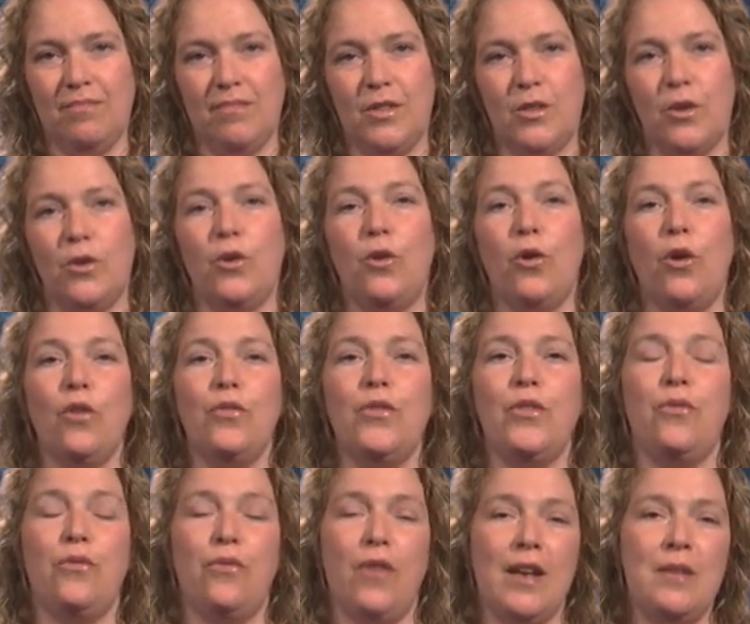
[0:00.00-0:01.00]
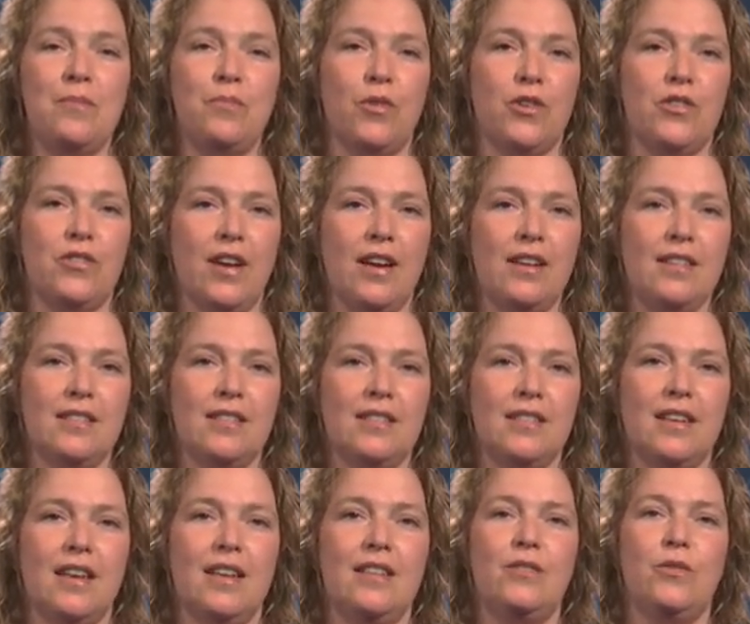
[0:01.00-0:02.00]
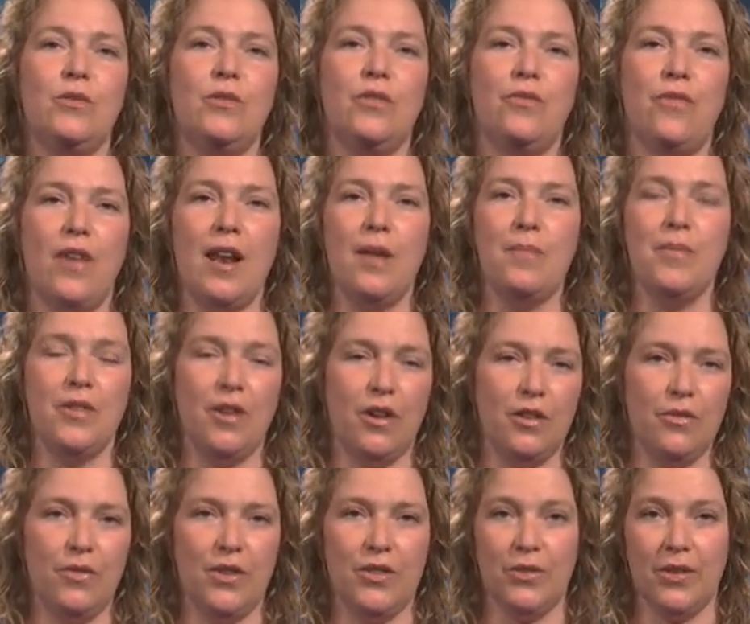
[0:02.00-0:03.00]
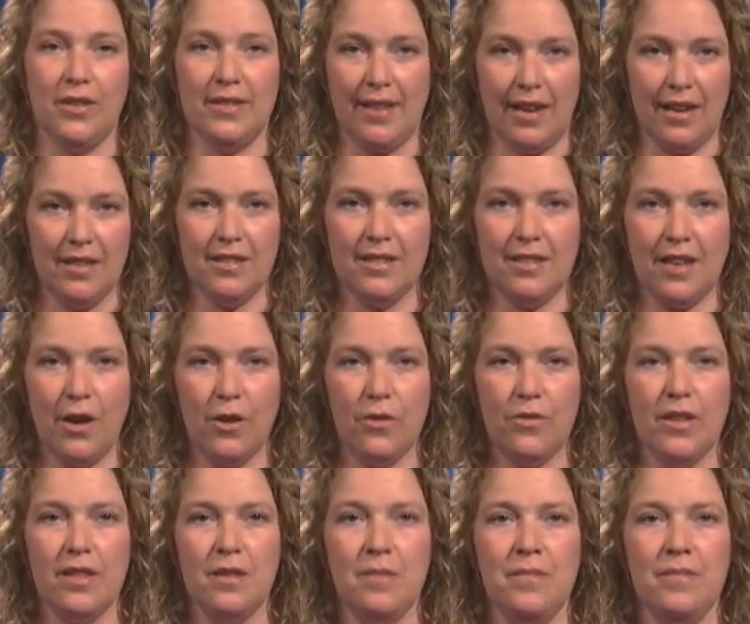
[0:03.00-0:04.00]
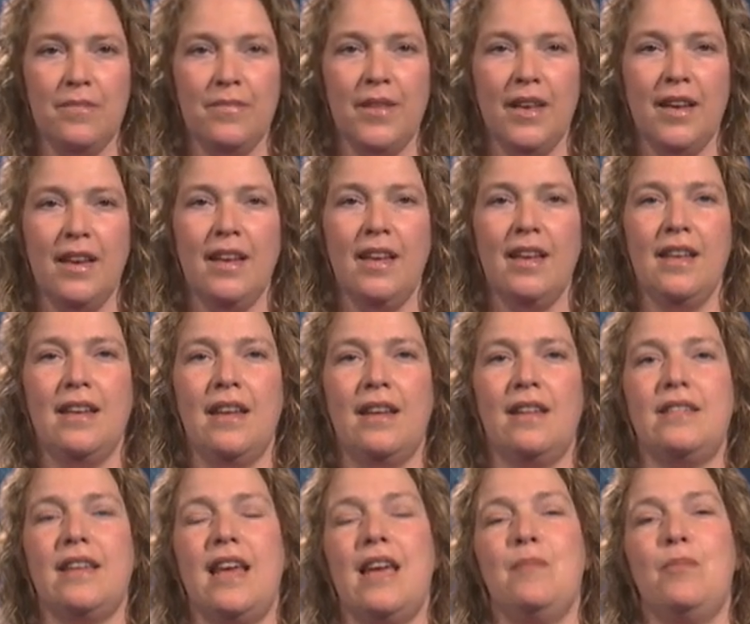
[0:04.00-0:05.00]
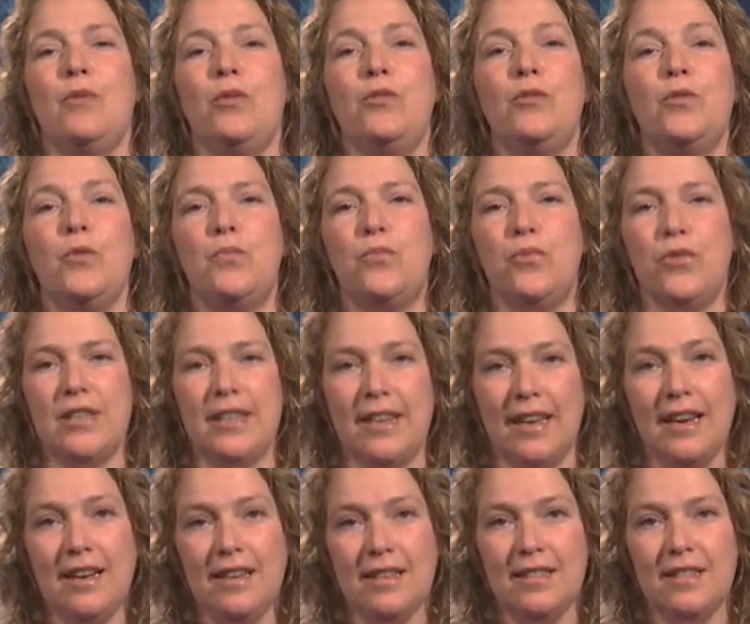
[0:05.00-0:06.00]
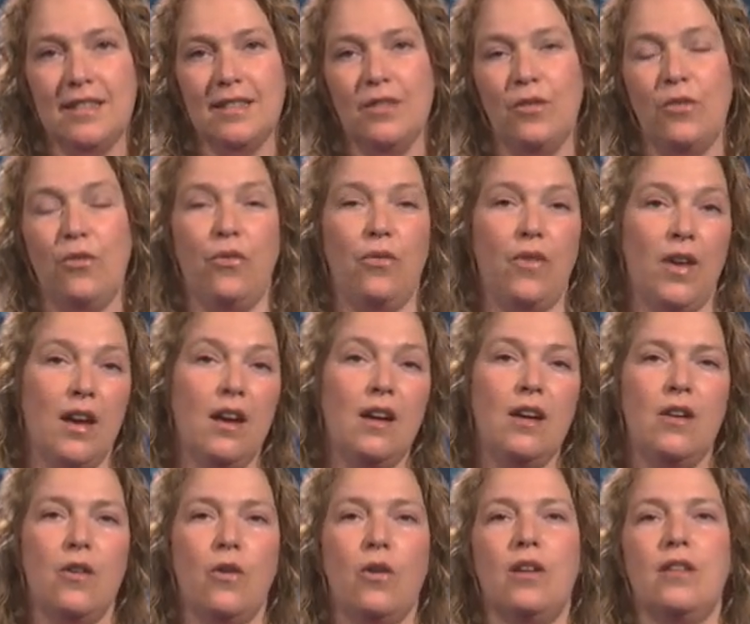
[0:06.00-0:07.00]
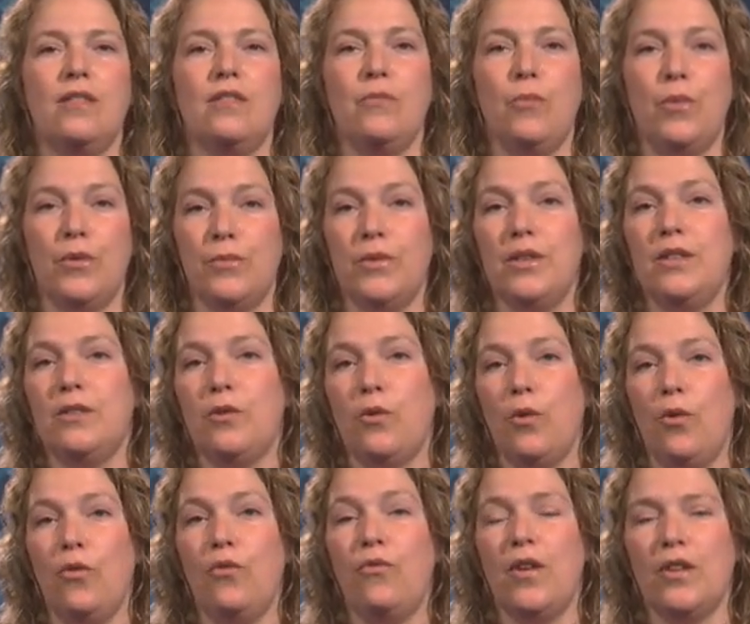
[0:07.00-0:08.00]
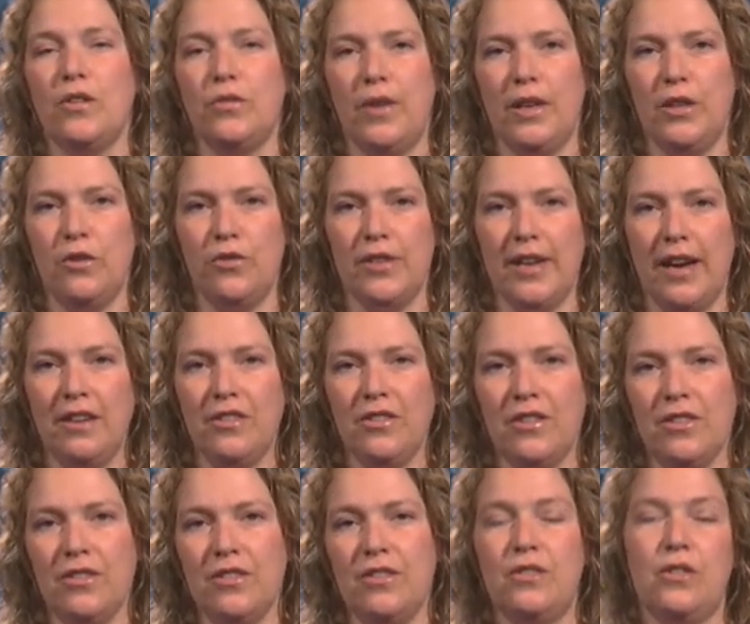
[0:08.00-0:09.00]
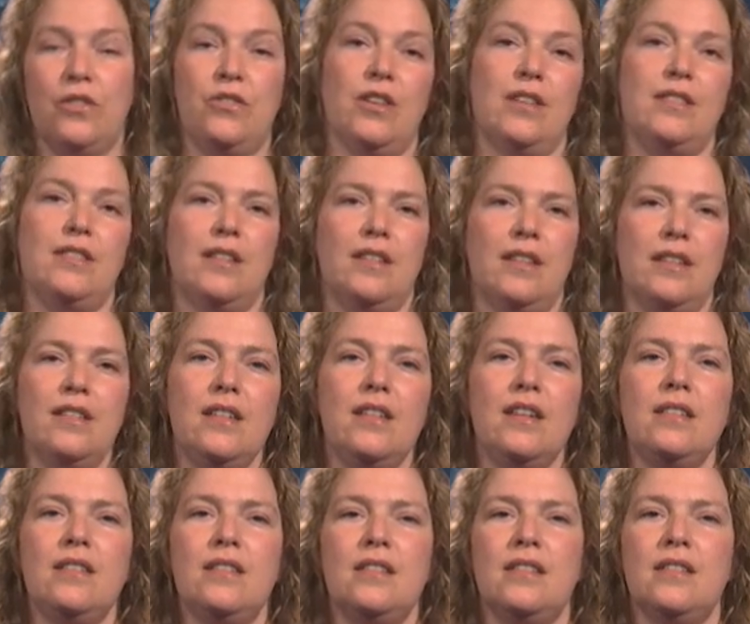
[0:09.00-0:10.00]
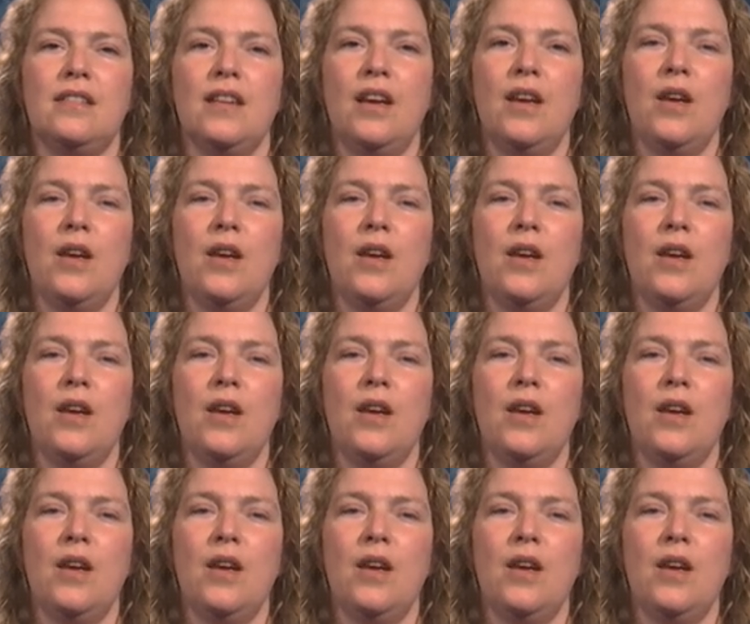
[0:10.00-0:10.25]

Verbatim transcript: So the goal of the FAINT project is to develop an artificial intelligence algorithm that is able to predict fear or what we call vasovagal reactions, such as the dizziness,